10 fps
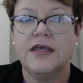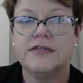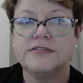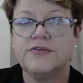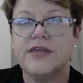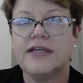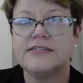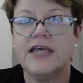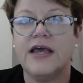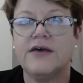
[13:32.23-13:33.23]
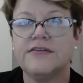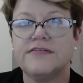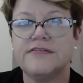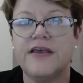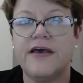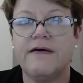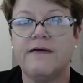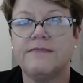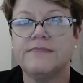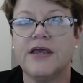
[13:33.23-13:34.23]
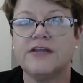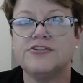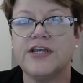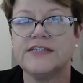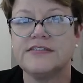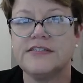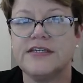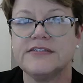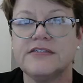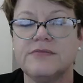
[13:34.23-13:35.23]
And so that's how the cell digests things.